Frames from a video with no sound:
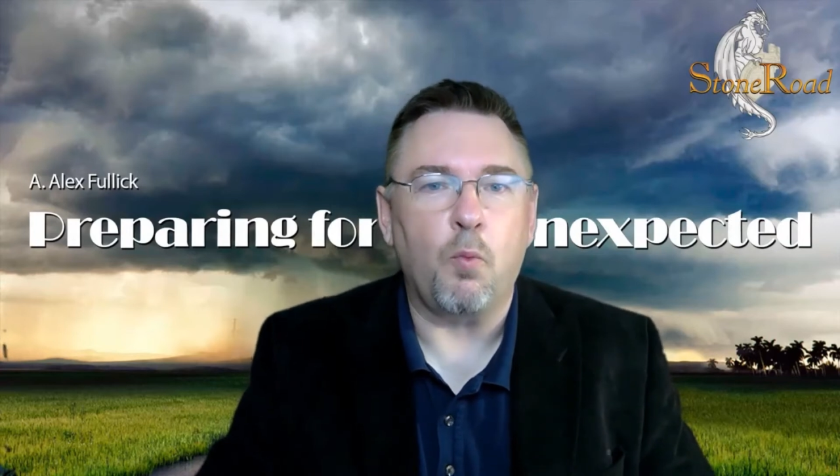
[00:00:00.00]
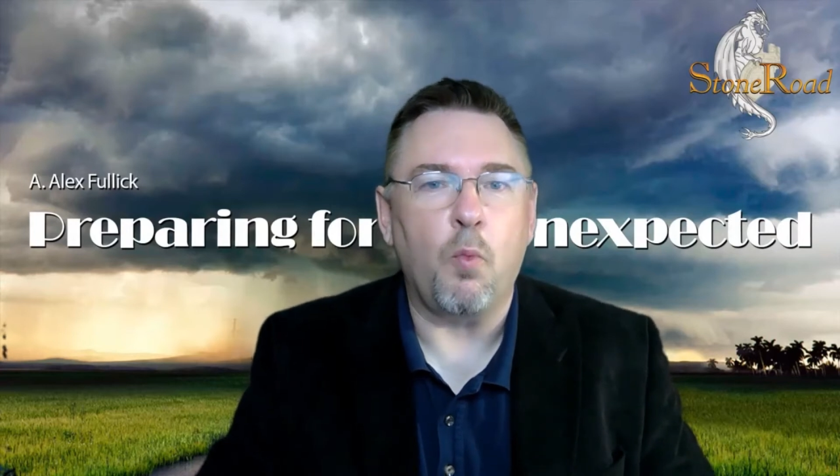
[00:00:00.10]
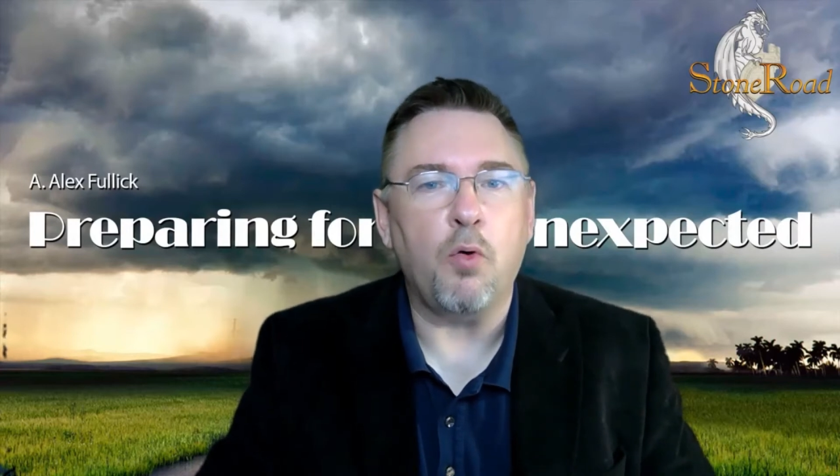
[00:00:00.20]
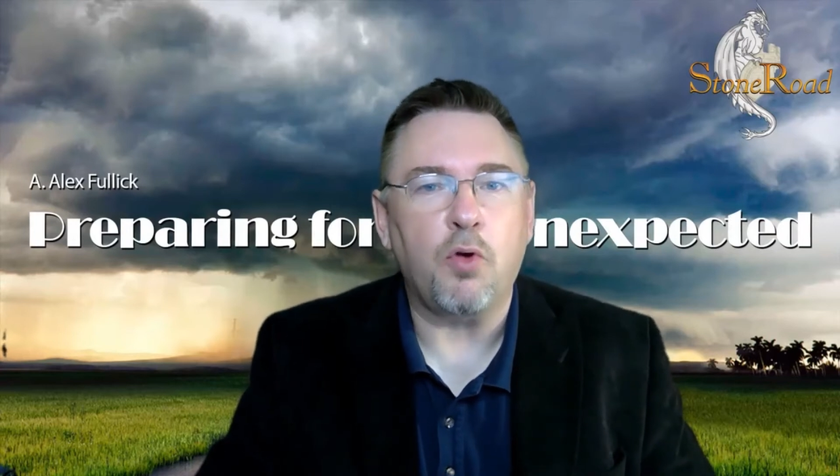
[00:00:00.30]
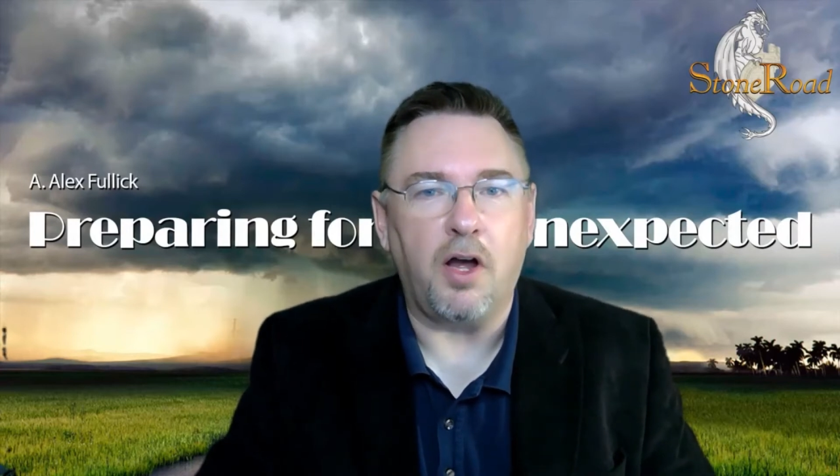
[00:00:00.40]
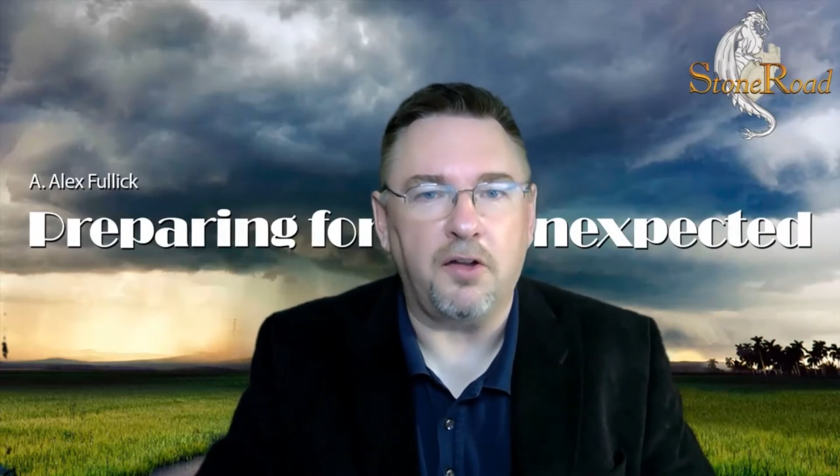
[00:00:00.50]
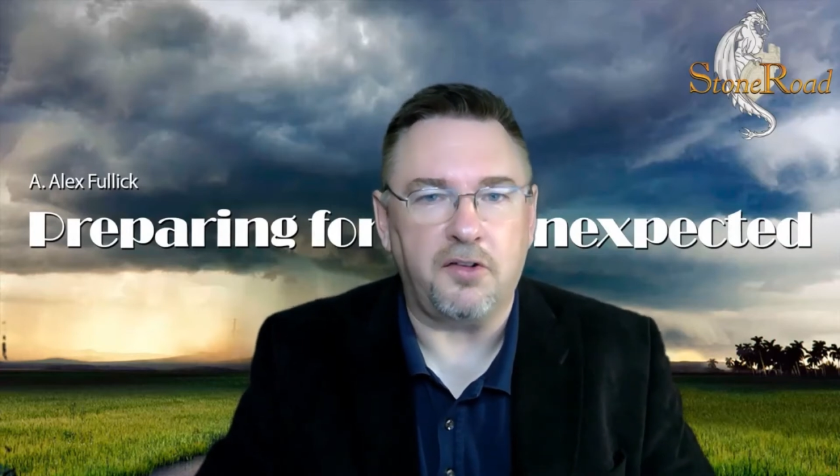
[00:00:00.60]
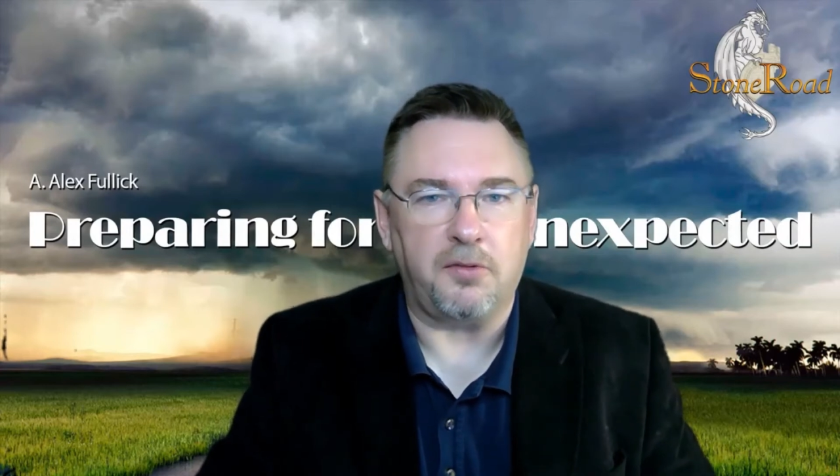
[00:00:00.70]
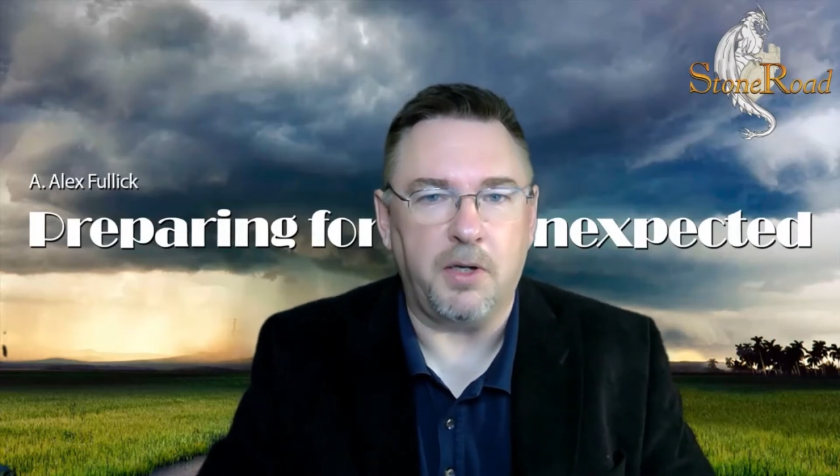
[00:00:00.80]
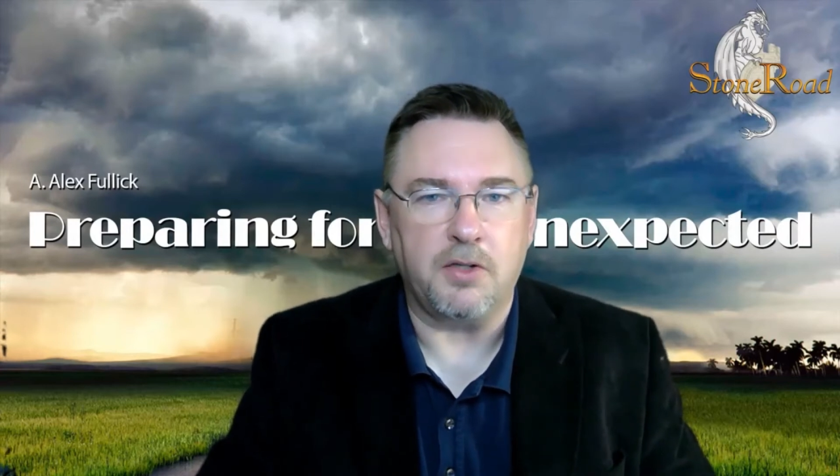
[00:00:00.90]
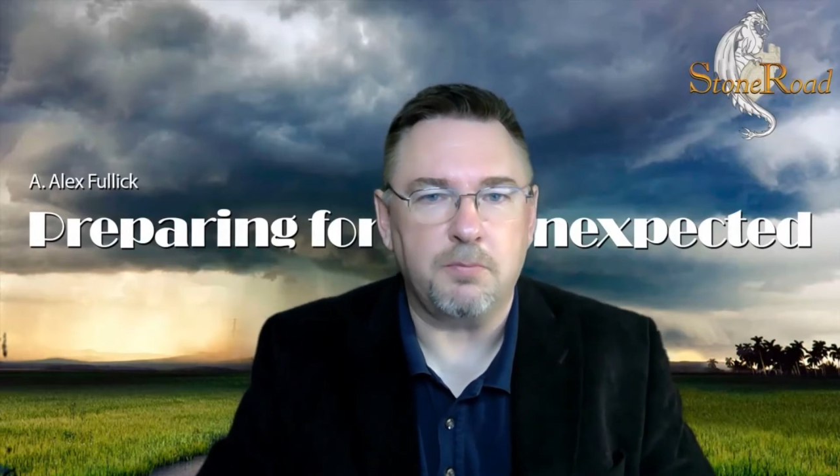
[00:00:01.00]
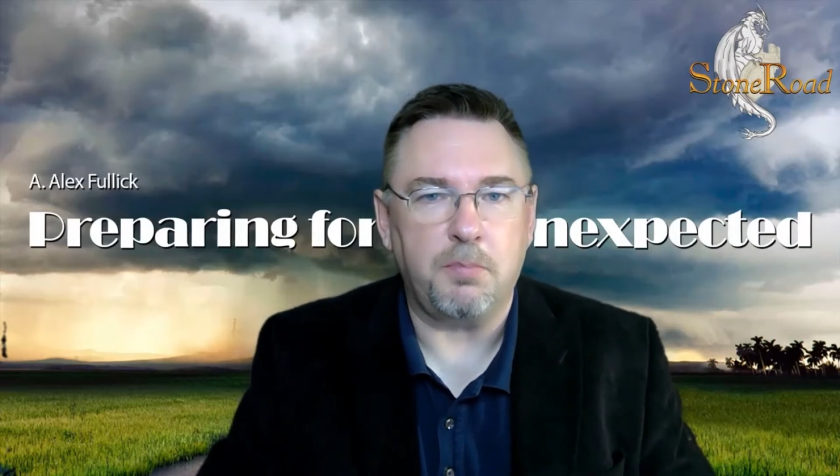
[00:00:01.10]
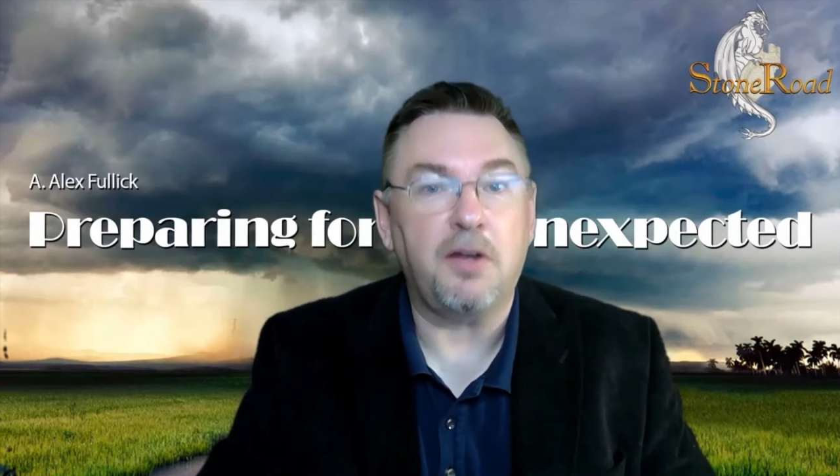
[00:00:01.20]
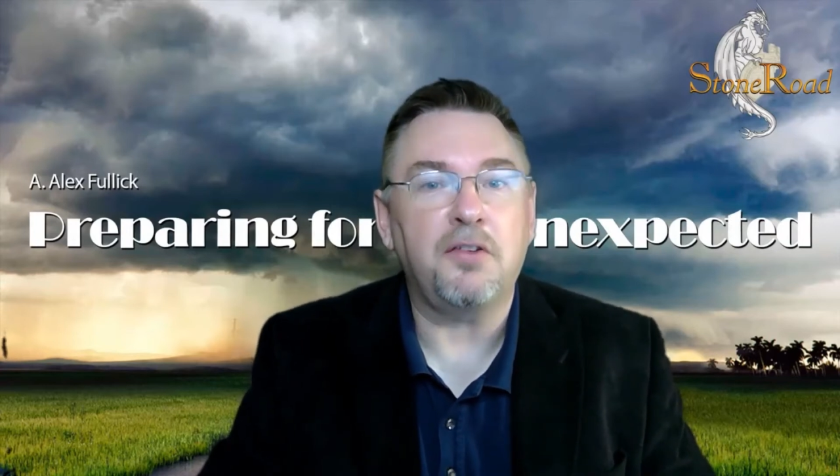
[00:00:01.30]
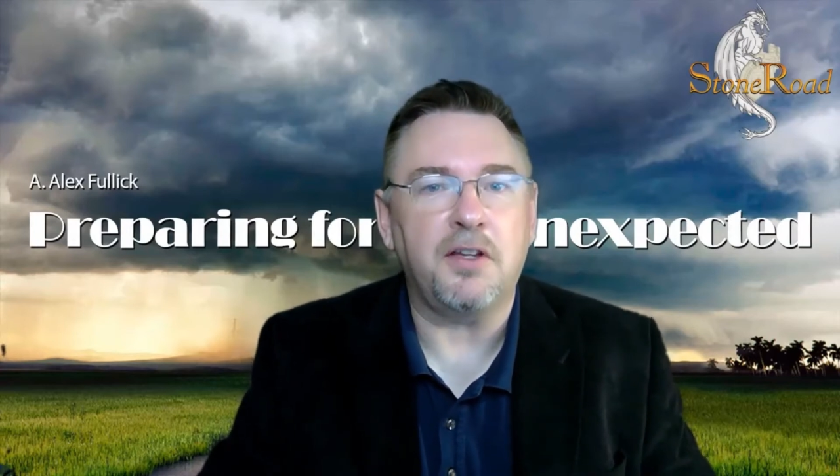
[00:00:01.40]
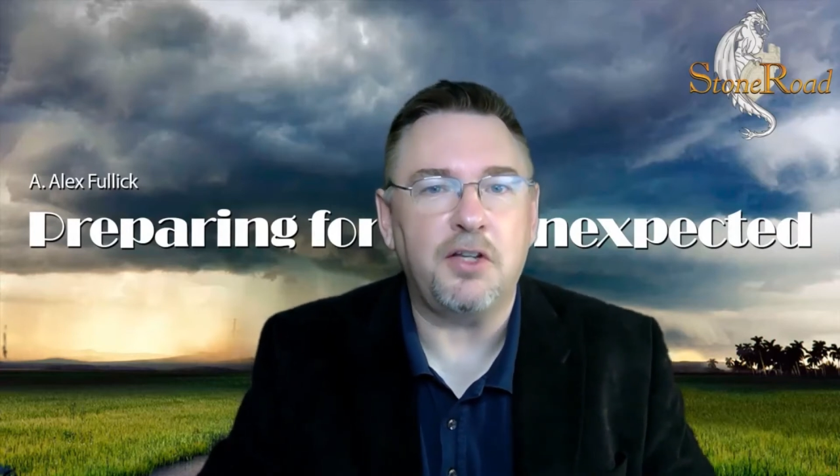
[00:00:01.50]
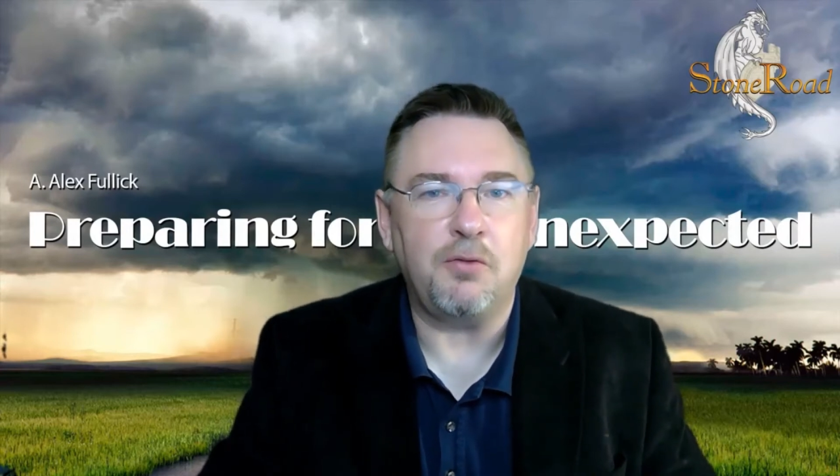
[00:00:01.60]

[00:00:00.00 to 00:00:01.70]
won't cost as much because they